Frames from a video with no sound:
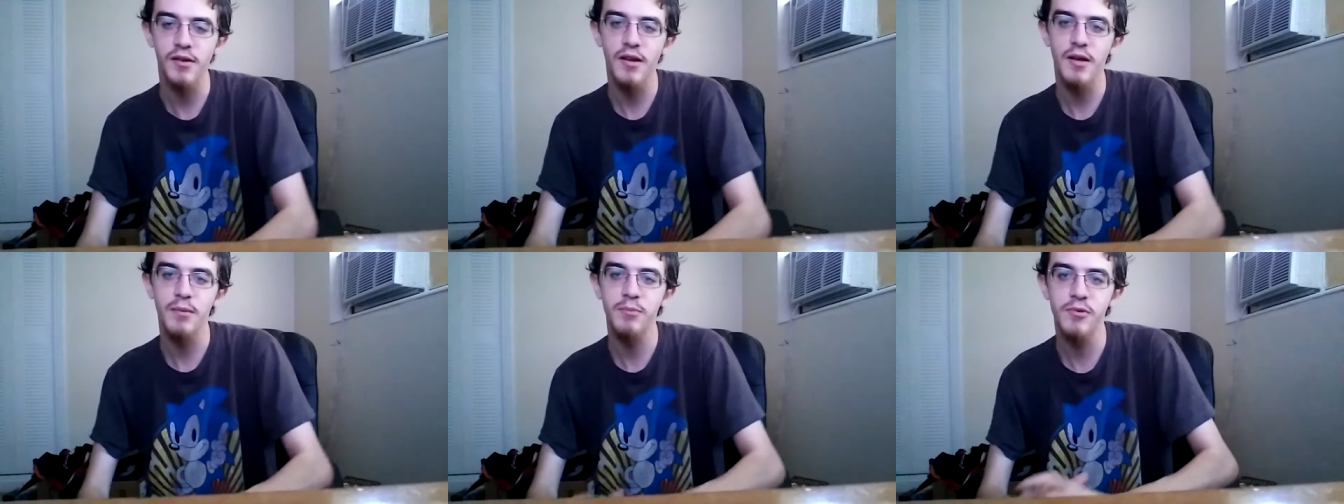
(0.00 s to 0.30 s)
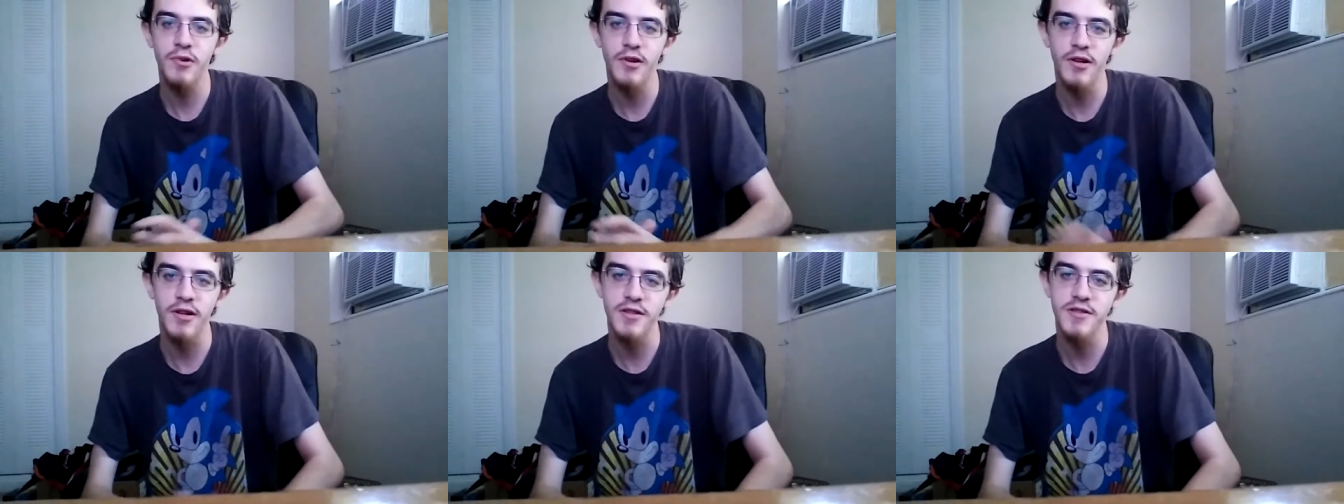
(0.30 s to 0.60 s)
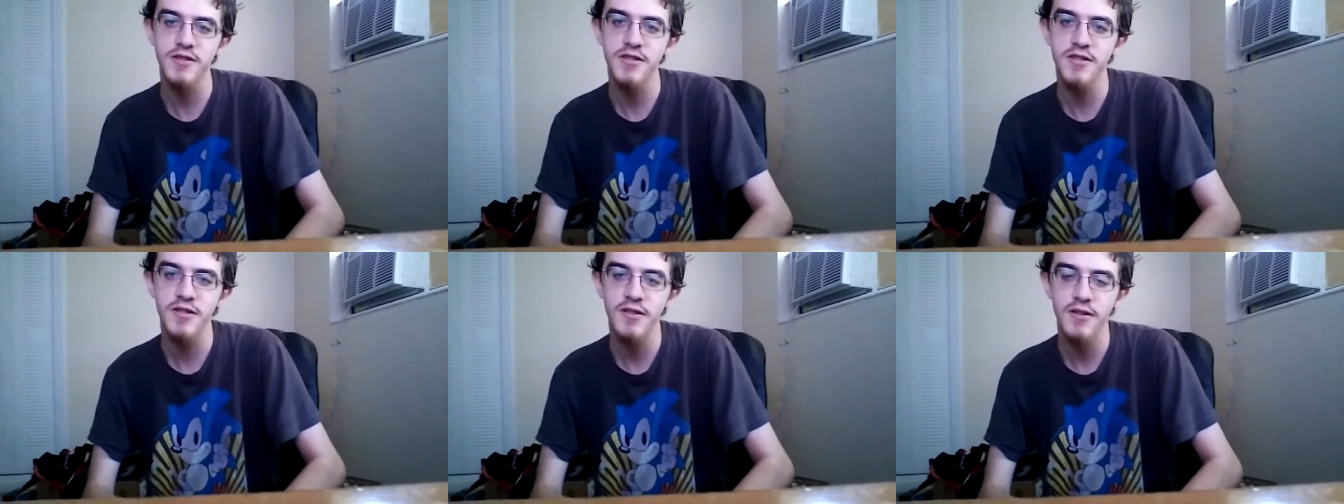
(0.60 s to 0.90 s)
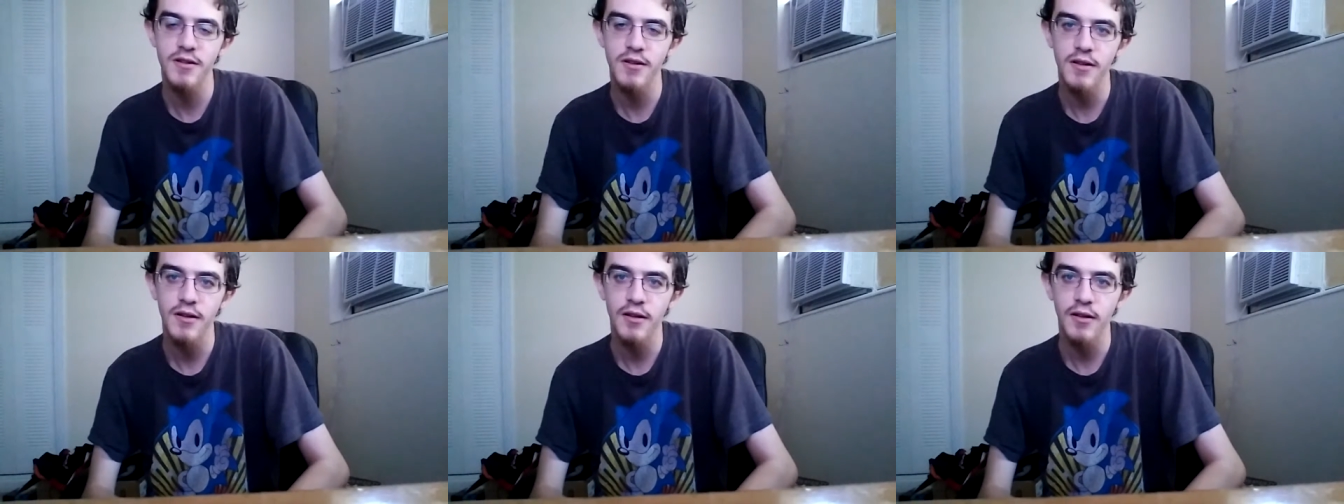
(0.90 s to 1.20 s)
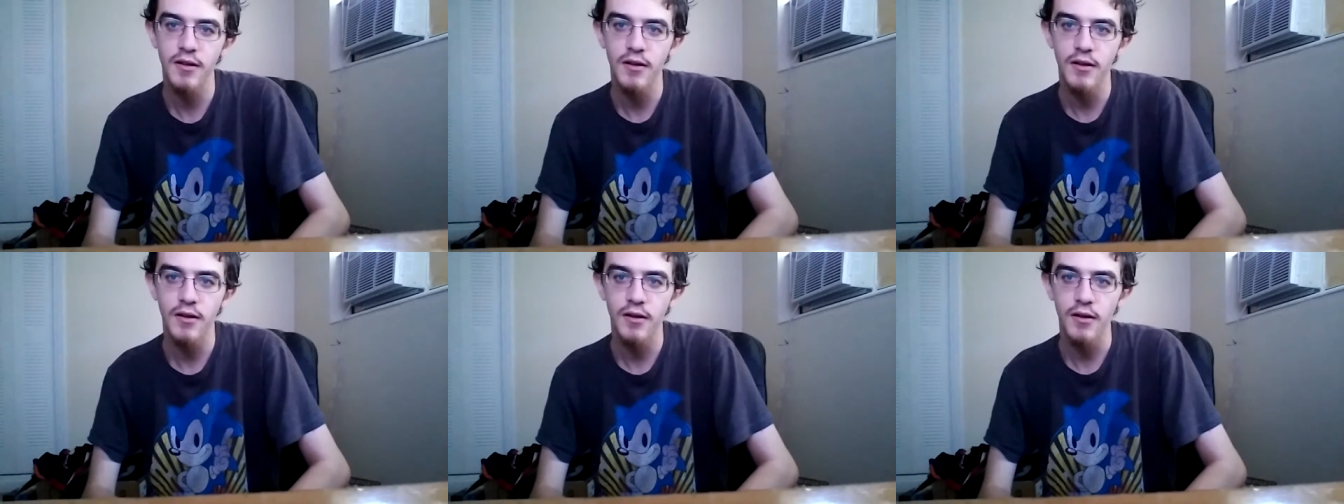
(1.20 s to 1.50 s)
not price
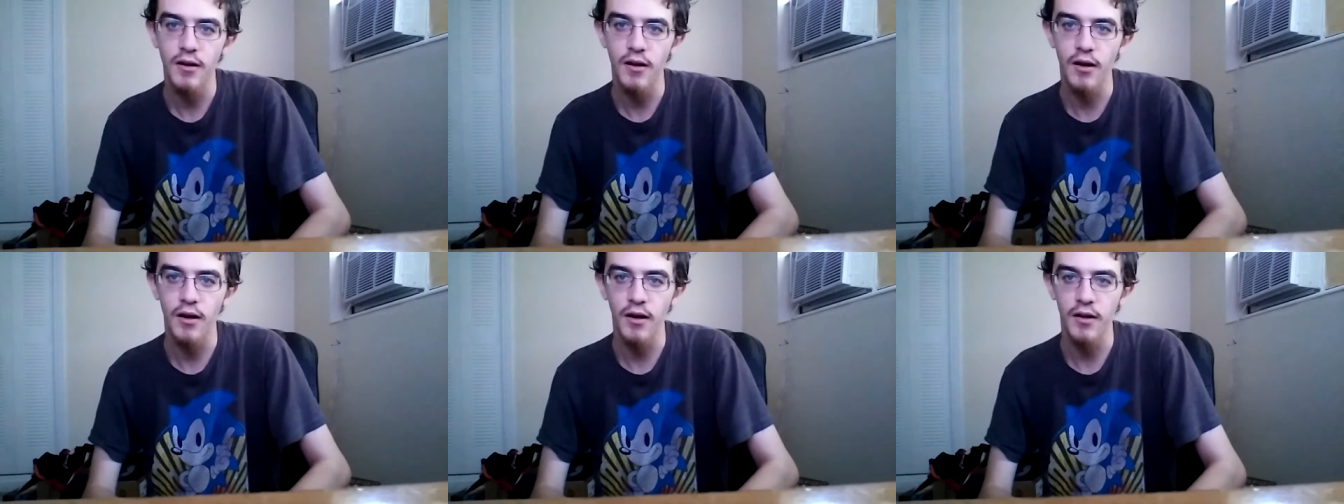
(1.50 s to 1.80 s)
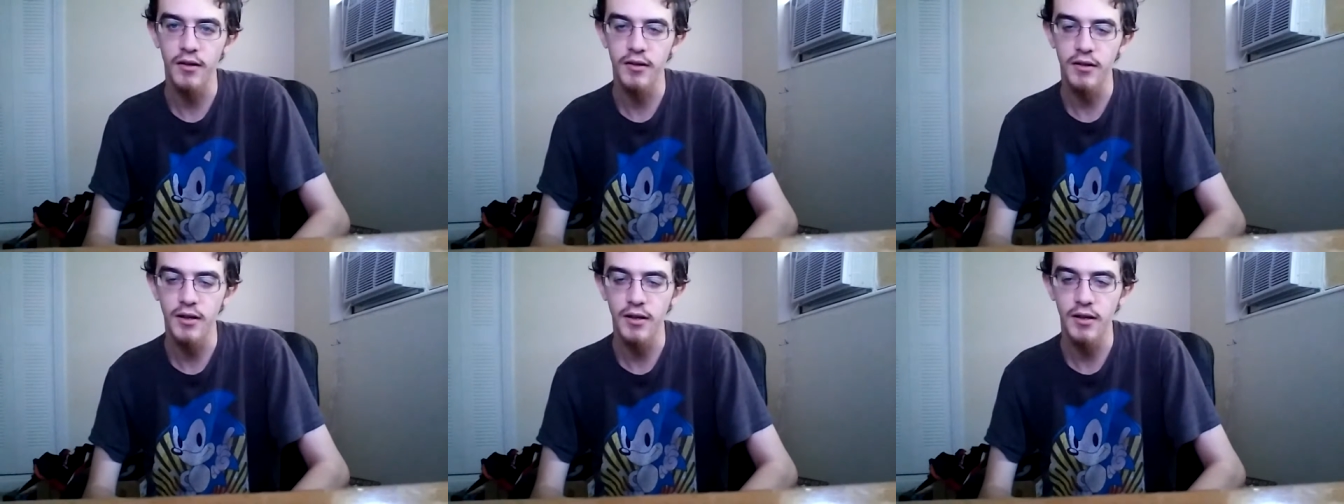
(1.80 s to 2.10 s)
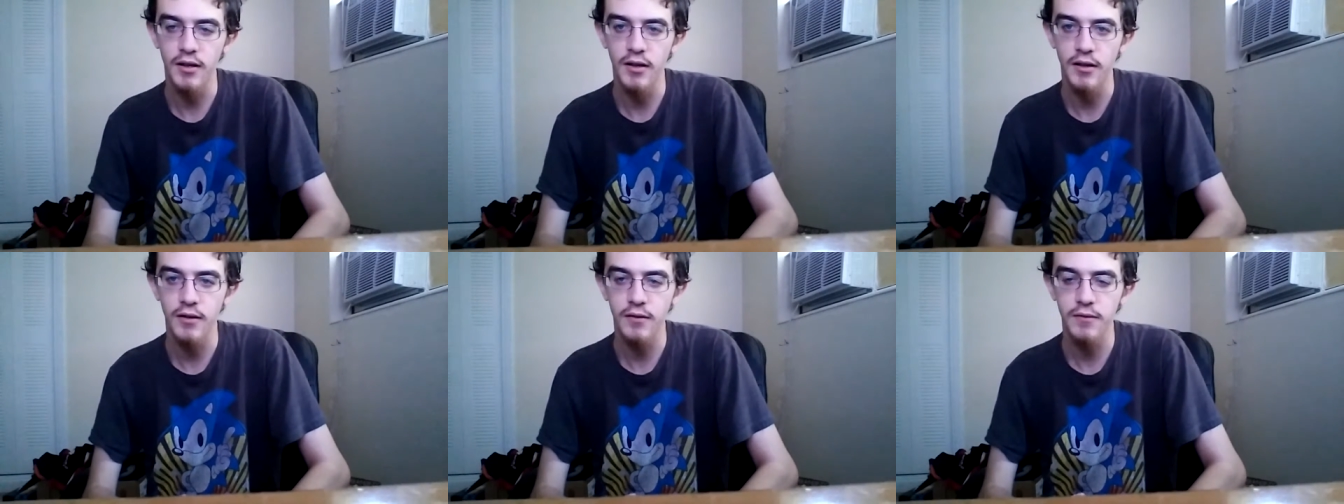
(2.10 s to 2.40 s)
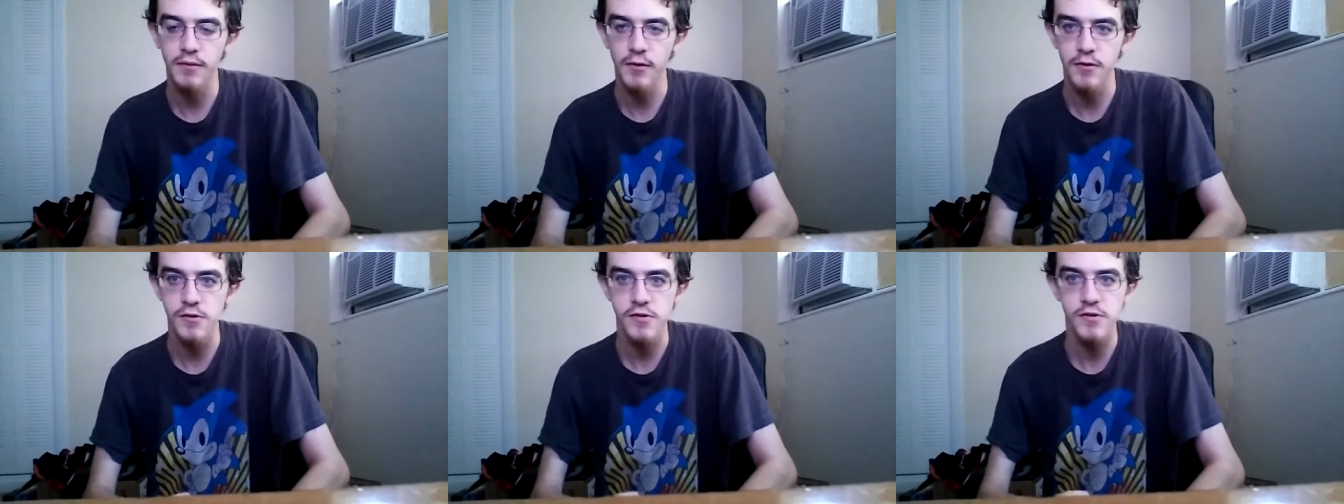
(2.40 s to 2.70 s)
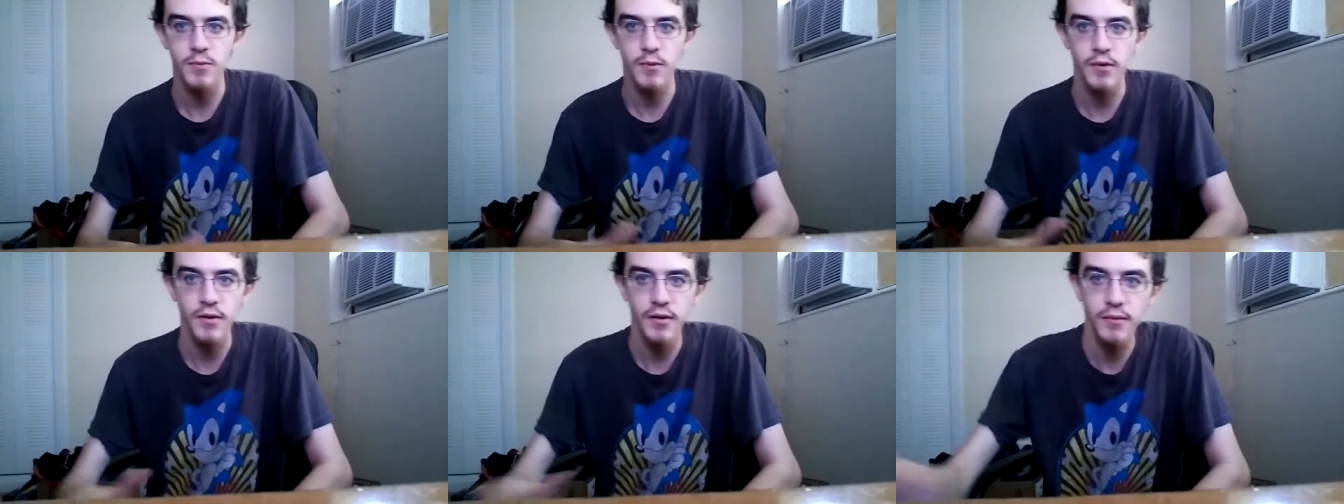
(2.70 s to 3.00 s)
on the
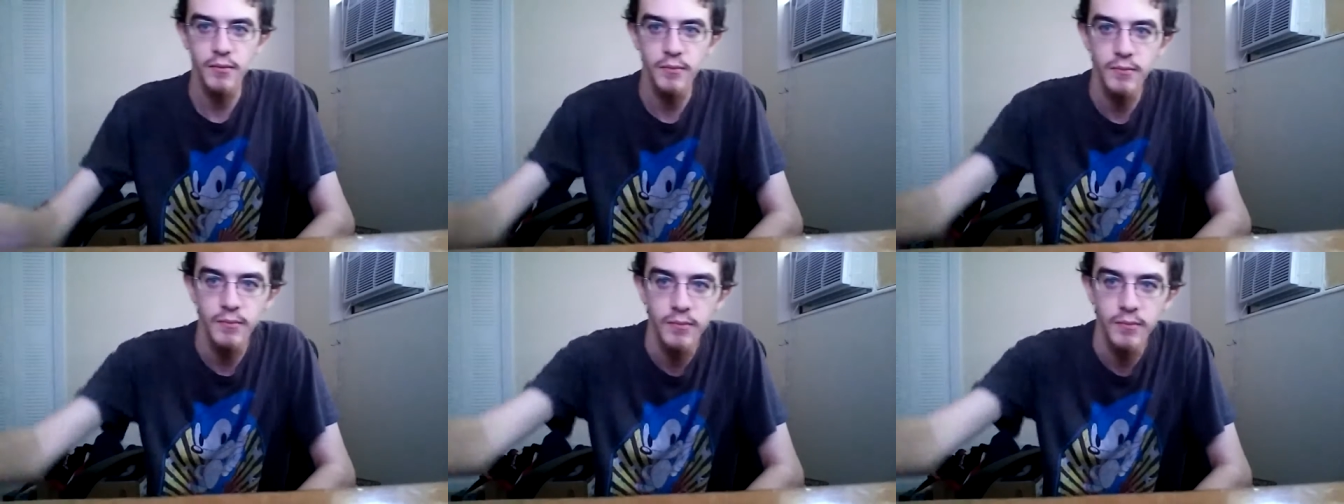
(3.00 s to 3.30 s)
first one.